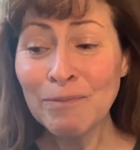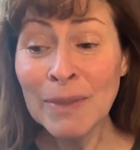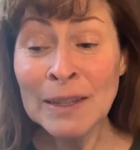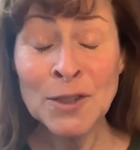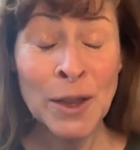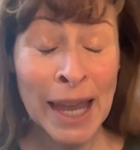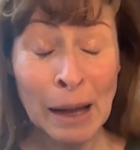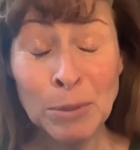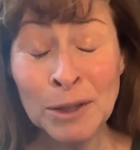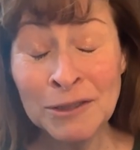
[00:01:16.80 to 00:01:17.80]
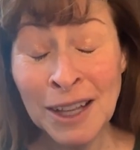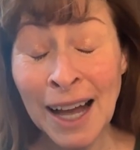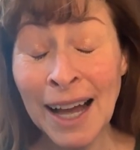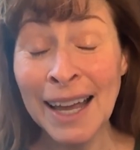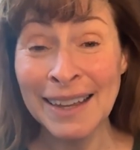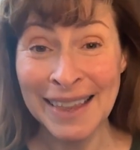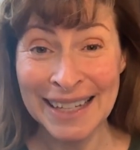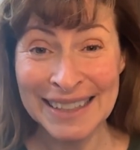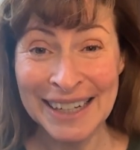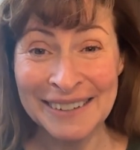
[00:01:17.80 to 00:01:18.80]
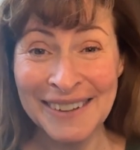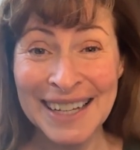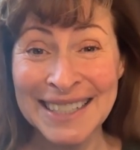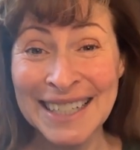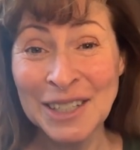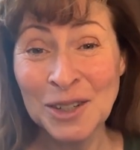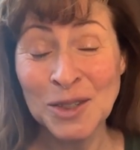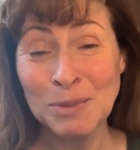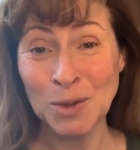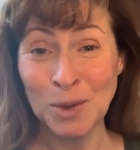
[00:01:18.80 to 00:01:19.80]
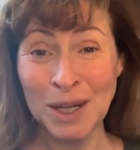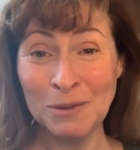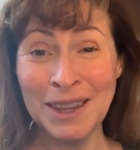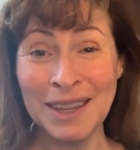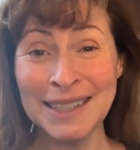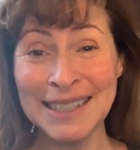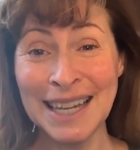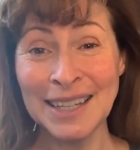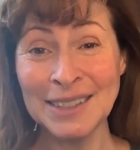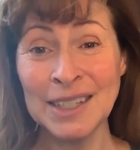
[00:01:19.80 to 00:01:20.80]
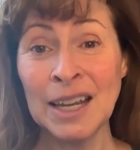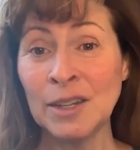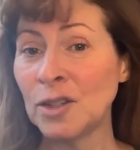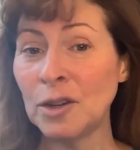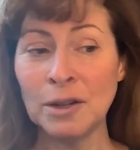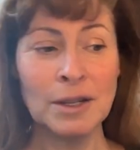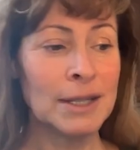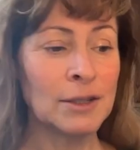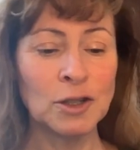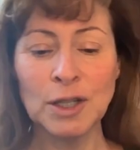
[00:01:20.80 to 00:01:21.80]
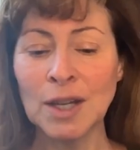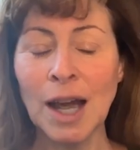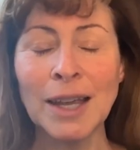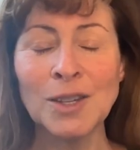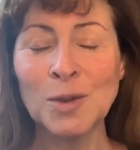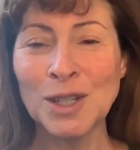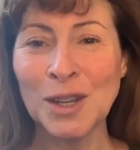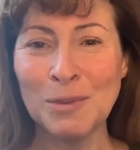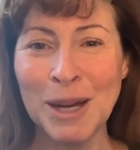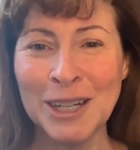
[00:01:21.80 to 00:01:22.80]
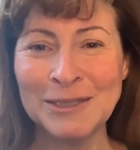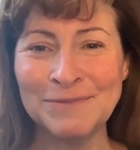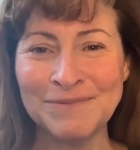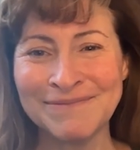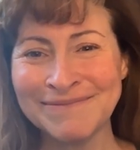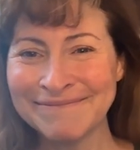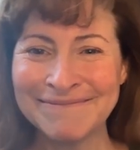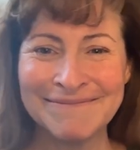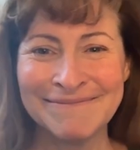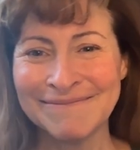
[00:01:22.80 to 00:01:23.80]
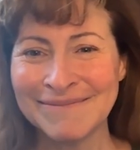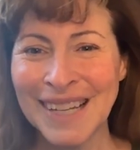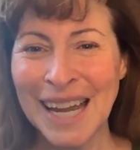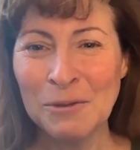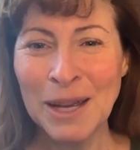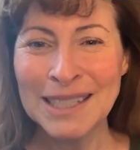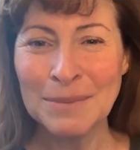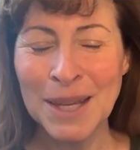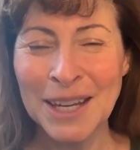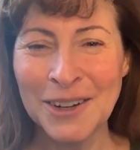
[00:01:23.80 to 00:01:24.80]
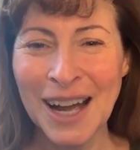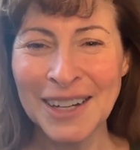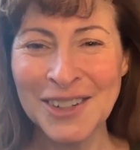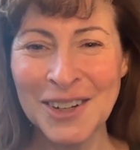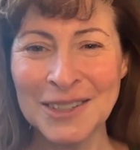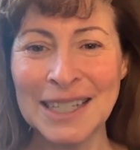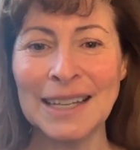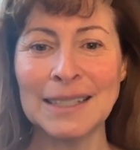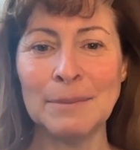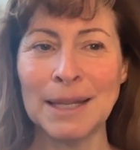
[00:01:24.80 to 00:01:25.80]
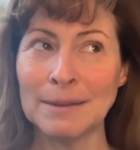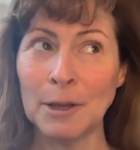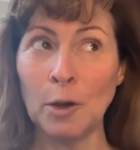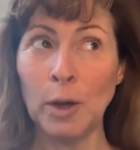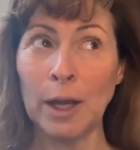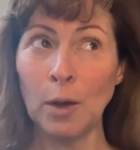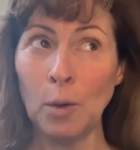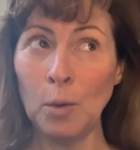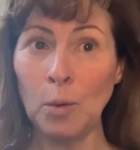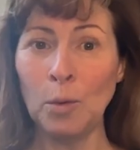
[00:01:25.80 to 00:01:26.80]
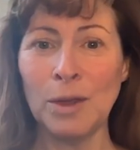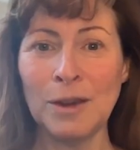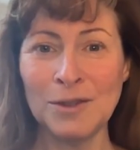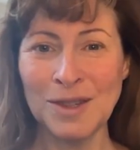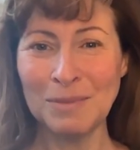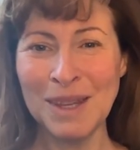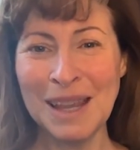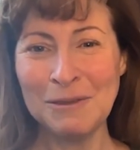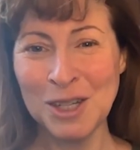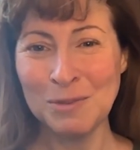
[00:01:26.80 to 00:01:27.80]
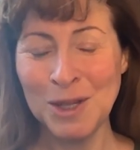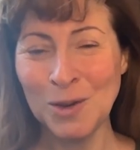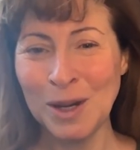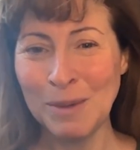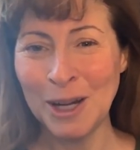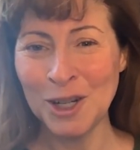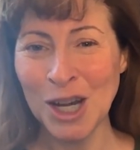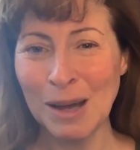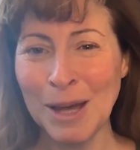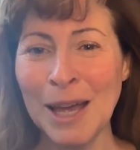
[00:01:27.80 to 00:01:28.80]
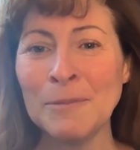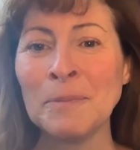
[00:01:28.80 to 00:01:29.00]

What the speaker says: So they amplify, they clarify signals between and within cells. So your cells are just talking to each other better. Kind of wakes up the inner doctor in your cells and makes them go like, oh, there's something that we should be doing a better job at.